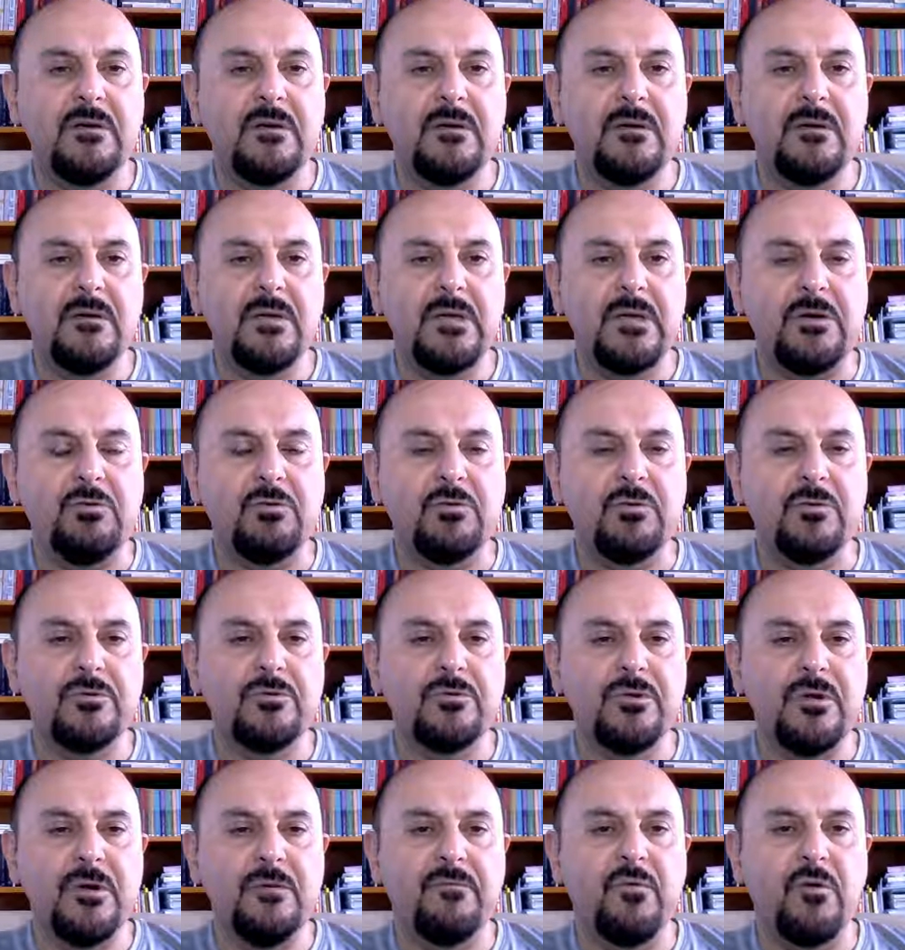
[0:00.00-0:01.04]
includes
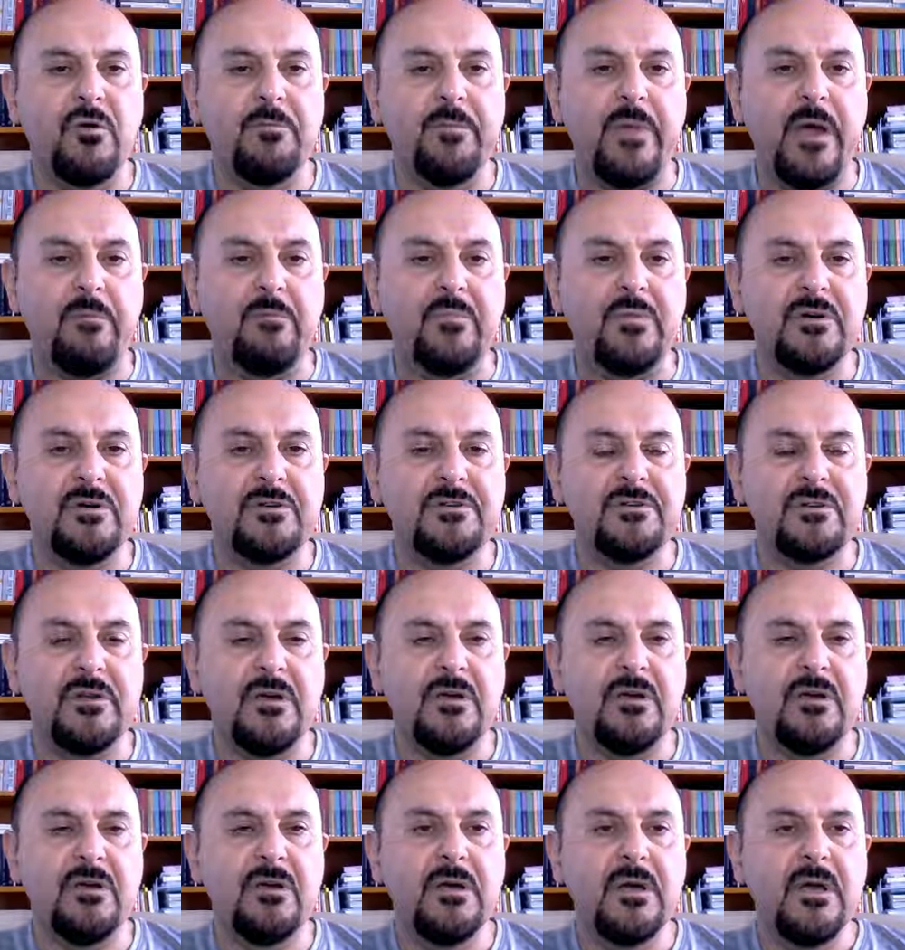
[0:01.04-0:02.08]
4 members.
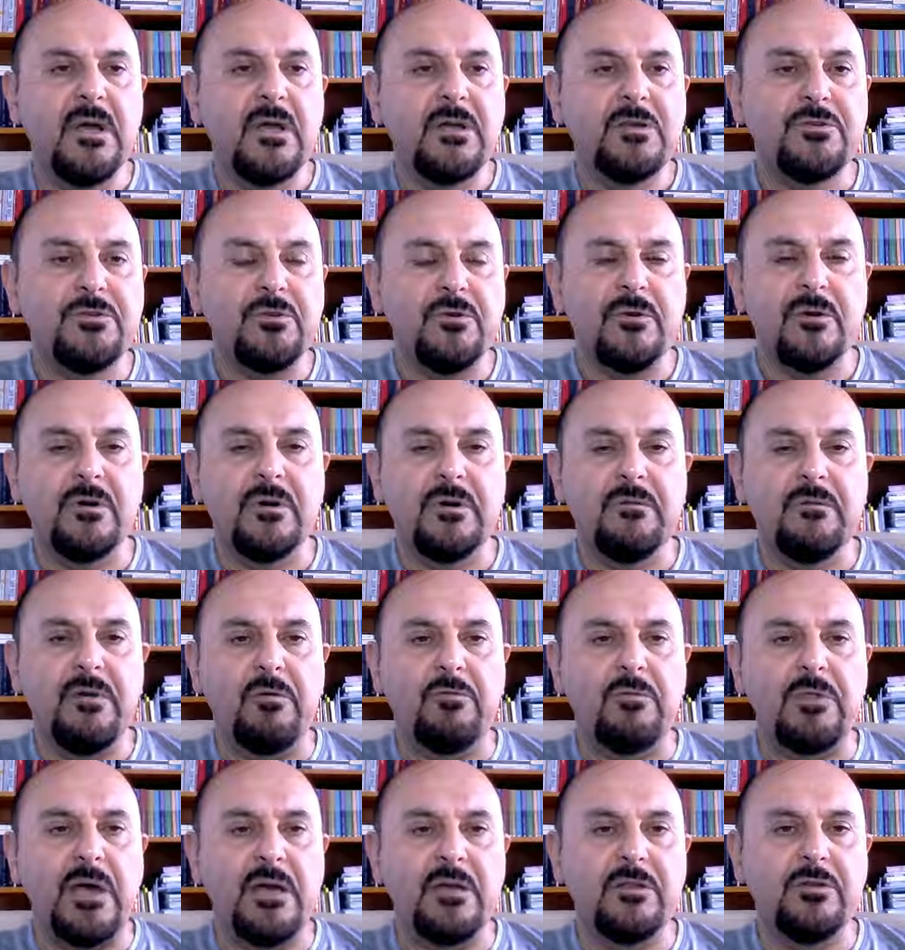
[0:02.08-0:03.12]
So we
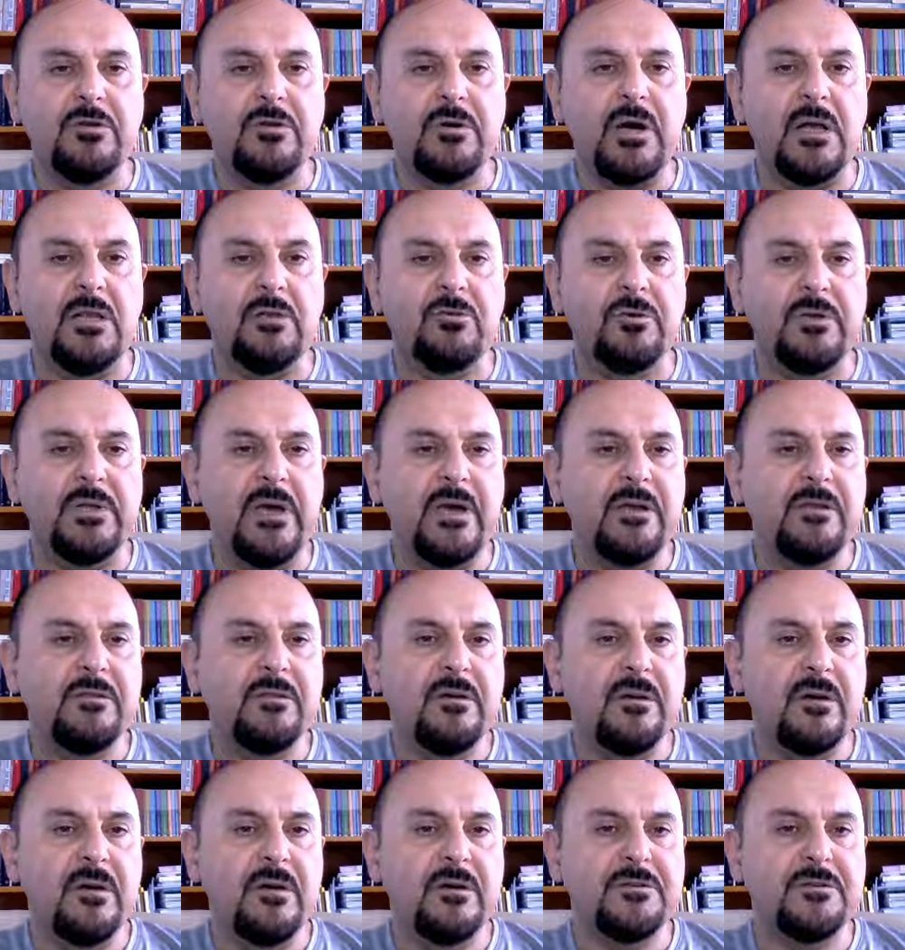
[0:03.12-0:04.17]
would like to calculate
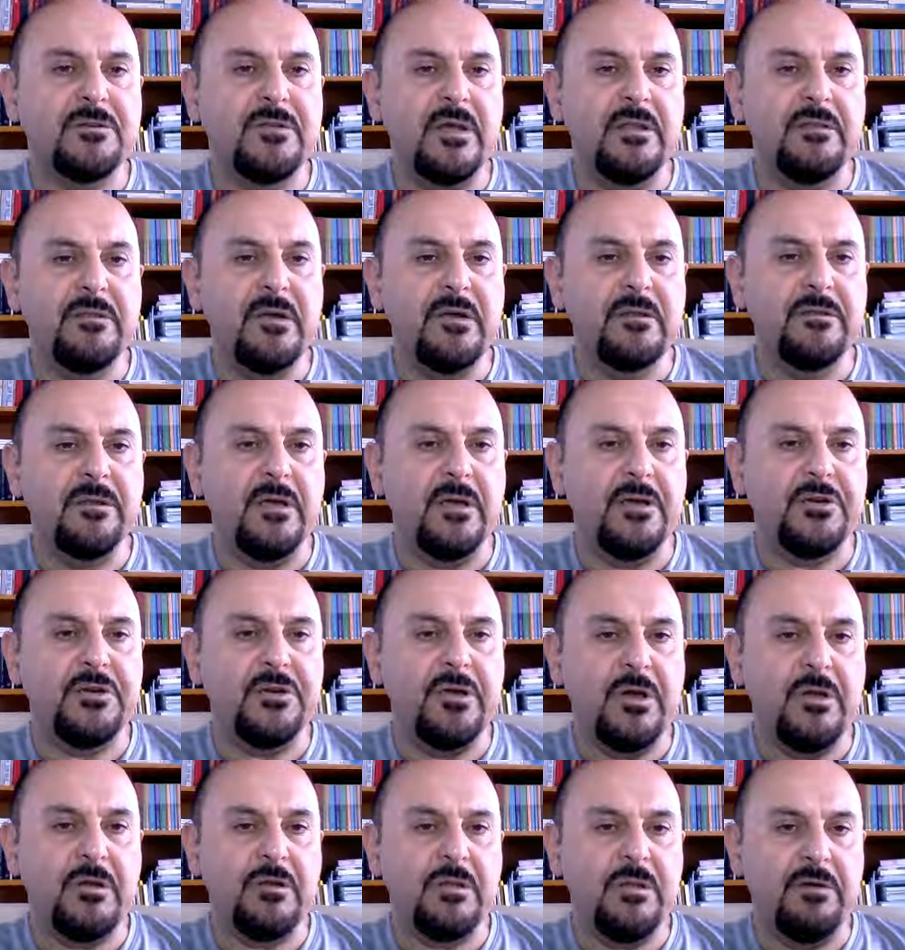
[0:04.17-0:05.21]
standard
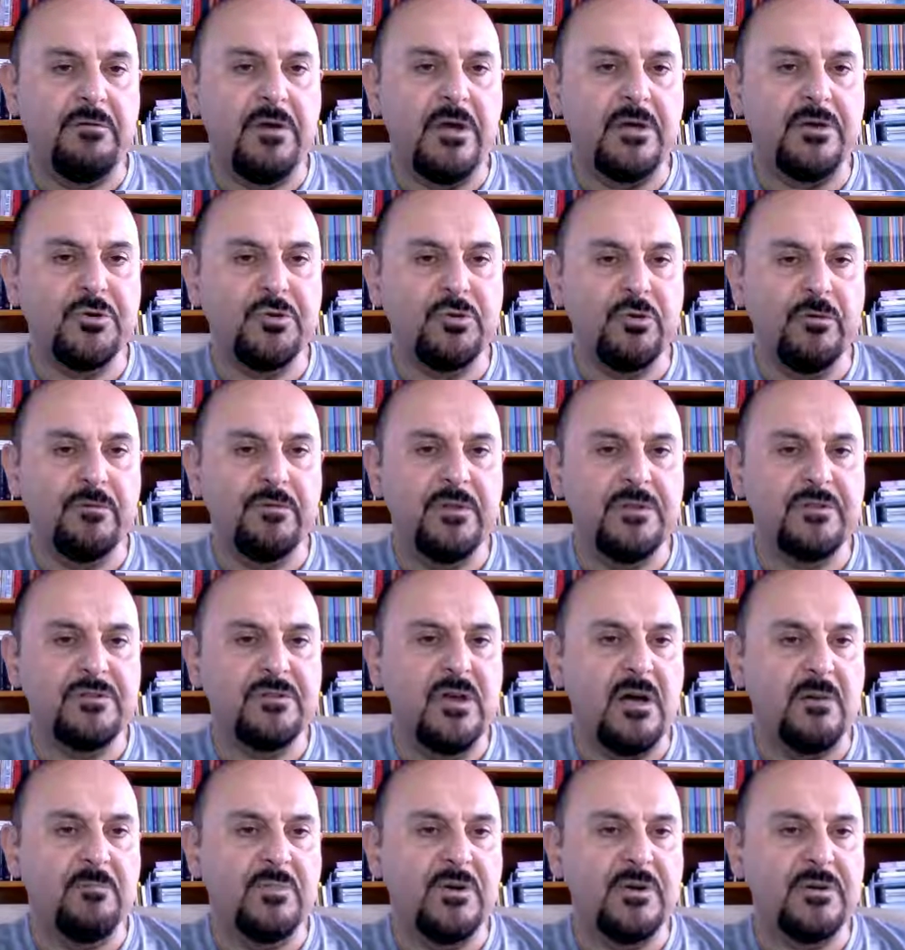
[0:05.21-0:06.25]
deviation of these
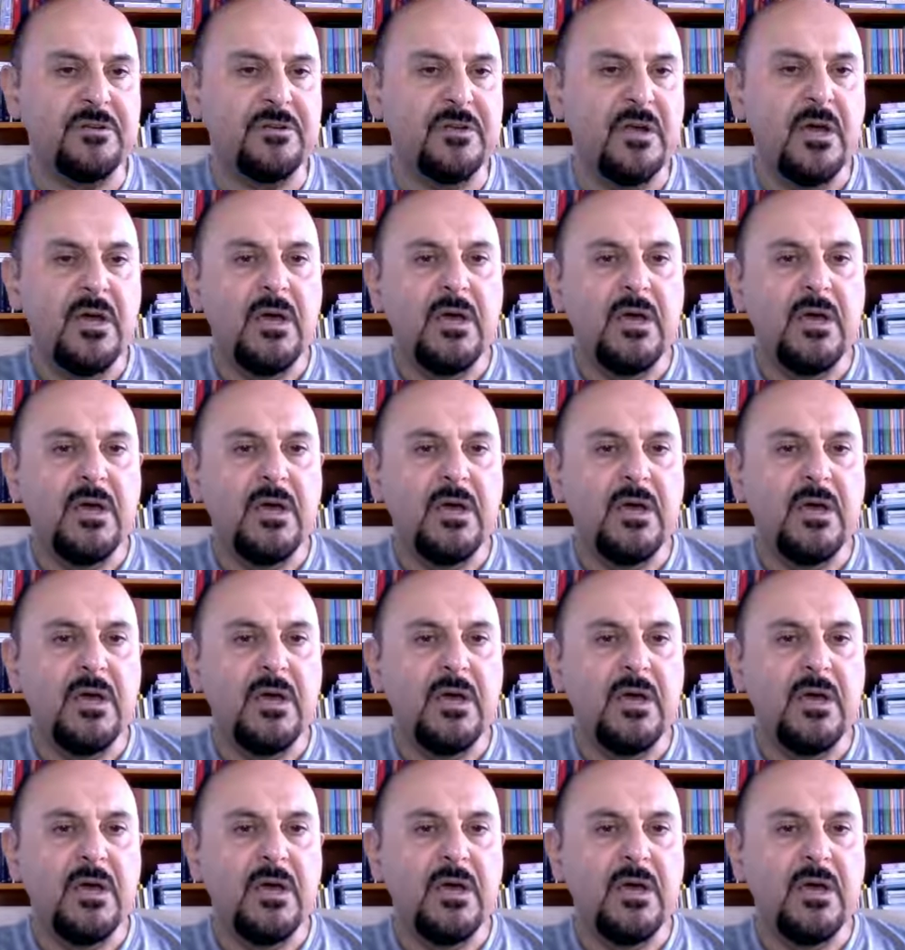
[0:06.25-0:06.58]
numbers.